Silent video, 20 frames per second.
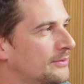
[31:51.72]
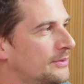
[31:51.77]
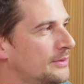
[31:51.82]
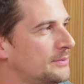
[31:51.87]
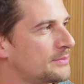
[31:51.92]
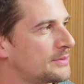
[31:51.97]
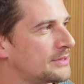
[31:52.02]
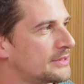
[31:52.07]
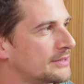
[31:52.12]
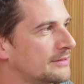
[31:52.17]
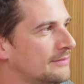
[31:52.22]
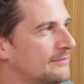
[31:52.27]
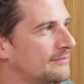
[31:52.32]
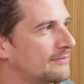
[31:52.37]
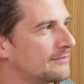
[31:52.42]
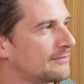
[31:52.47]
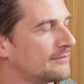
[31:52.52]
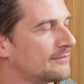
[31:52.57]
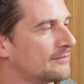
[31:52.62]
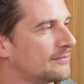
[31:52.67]
Whoops.
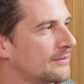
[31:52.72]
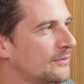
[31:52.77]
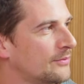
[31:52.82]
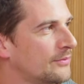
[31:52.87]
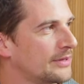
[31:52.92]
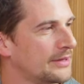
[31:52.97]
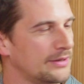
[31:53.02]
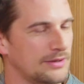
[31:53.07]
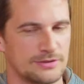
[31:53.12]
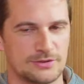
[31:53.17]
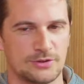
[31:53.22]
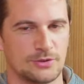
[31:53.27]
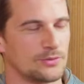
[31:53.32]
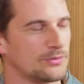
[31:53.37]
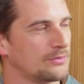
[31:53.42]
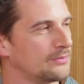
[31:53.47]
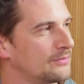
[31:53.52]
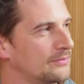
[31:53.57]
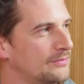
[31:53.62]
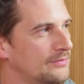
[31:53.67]
We
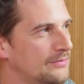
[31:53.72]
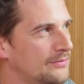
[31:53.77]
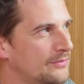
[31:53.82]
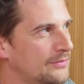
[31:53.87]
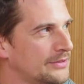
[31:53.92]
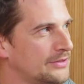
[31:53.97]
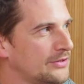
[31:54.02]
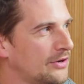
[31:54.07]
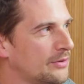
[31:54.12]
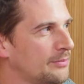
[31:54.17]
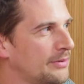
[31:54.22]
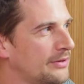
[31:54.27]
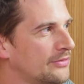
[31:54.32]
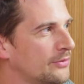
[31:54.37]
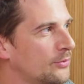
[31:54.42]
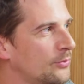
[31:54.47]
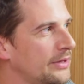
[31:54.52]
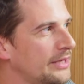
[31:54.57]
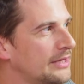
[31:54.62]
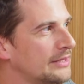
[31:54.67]
so we talk about the
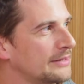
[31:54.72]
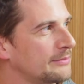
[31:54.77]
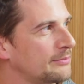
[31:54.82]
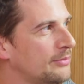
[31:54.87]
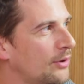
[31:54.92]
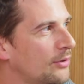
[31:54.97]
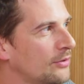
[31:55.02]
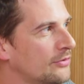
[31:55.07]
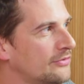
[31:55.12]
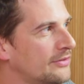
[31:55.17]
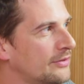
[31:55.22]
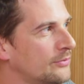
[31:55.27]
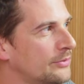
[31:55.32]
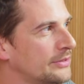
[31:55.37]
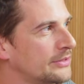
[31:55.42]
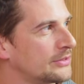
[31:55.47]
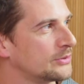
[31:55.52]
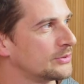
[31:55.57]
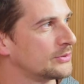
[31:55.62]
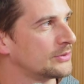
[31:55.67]
weekly polls that we
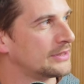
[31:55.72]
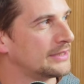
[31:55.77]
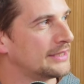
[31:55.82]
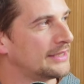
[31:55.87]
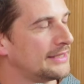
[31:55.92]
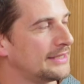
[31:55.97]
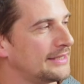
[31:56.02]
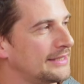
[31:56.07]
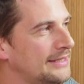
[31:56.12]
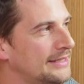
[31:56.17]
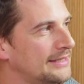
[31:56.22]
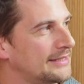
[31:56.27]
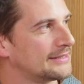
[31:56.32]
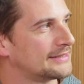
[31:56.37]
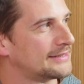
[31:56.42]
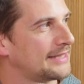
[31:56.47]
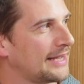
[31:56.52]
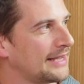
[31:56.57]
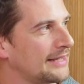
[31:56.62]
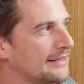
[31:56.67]
yeah. do in a
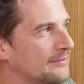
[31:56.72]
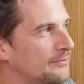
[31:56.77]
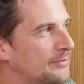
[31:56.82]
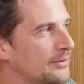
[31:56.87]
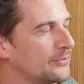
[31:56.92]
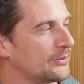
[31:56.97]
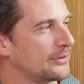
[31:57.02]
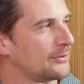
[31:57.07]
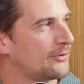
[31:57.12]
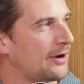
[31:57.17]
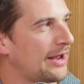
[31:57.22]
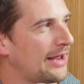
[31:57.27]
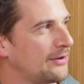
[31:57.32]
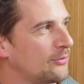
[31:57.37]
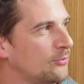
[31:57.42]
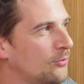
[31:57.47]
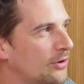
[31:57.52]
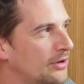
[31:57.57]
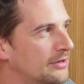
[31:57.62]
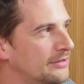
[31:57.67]
second, but we
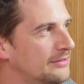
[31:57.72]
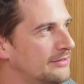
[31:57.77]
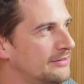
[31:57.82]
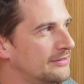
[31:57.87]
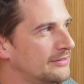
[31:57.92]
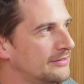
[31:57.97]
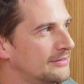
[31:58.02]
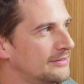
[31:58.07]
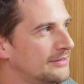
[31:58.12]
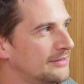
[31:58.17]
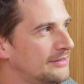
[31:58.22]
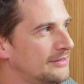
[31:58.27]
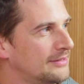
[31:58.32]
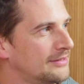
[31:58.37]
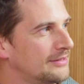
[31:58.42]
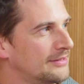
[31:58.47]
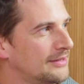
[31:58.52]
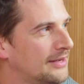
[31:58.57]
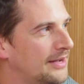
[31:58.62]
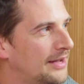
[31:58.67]
ran one
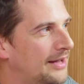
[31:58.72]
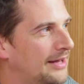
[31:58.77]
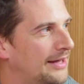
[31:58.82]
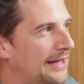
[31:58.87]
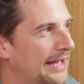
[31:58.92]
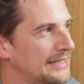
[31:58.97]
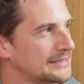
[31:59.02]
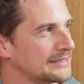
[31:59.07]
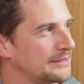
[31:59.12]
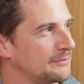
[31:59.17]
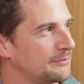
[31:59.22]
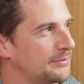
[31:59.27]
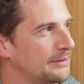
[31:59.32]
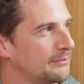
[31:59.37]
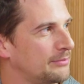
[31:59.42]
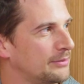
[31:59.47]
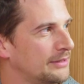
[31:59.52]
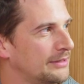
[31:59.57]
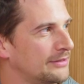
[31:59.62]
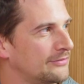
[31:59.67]
uh, asking
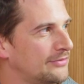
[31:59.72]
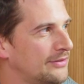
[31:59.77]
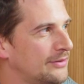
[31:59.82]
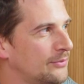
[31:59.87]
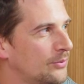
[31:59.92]
people if they